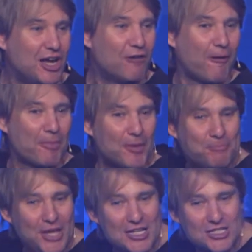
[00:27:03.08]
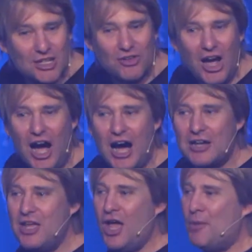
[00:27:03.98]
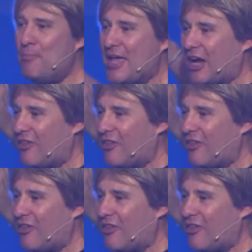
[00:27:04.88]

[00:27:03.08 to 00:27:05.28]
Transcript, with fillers: from the peace of God, making